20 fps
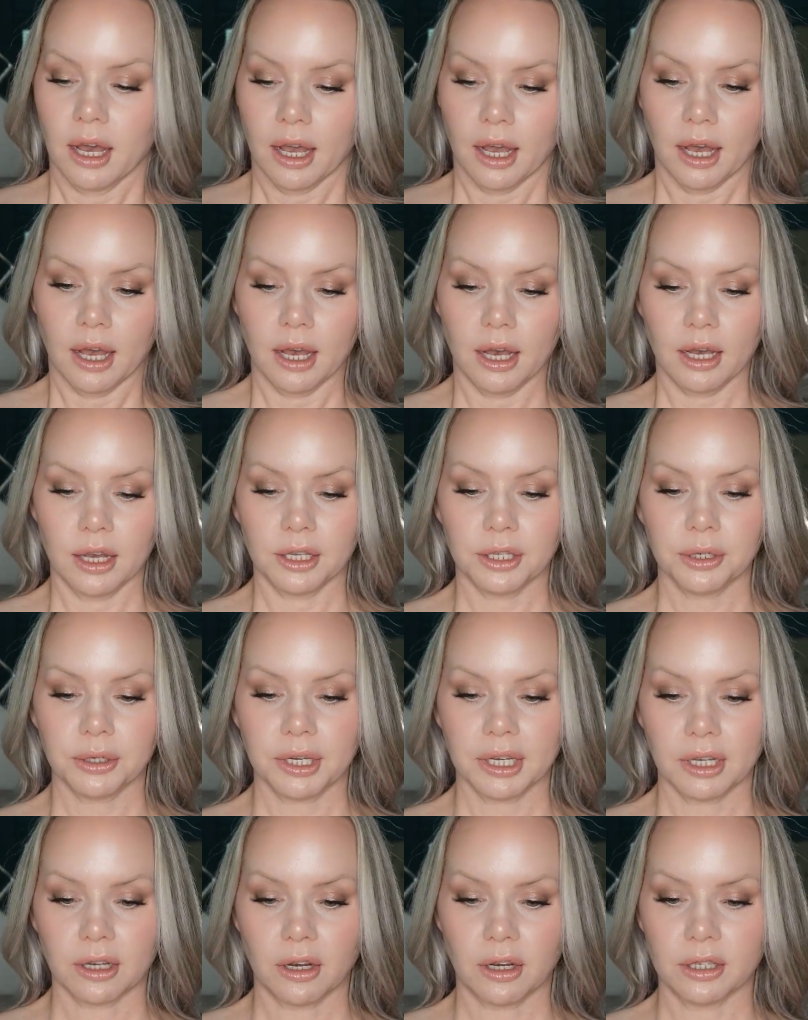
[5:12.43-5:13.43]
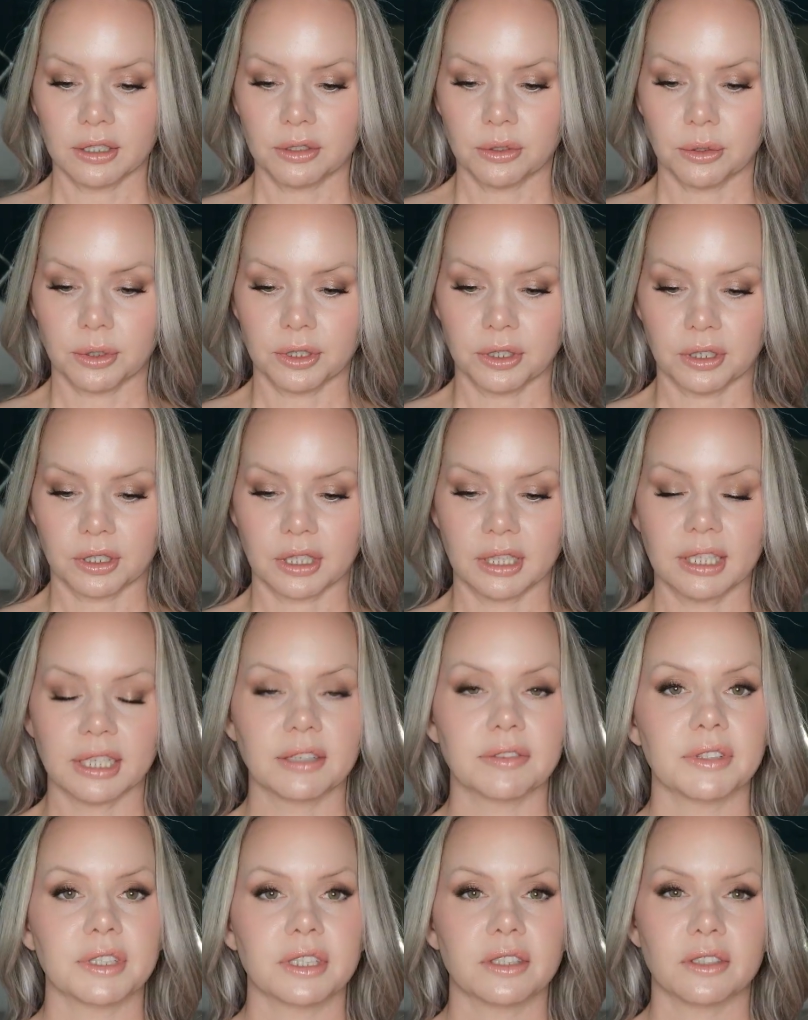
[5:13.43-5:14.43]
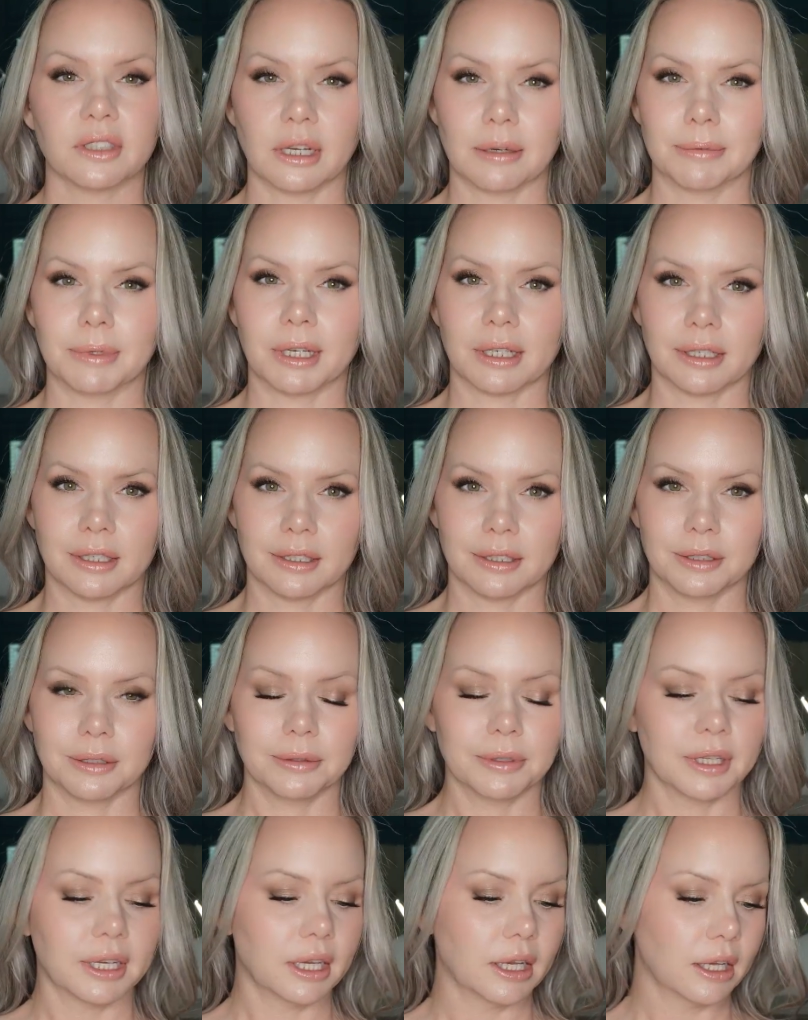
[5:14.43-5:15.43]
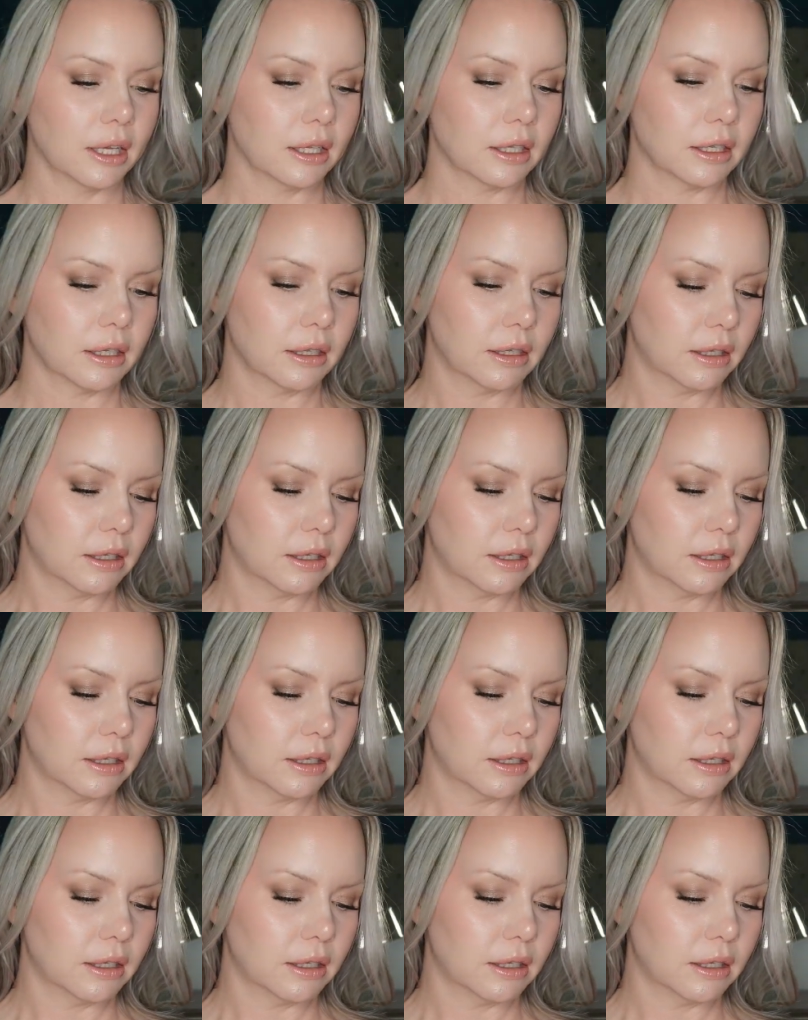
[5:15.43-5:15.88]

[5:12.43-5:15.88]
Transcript: You can contour your cleavage. I'm not going to do that.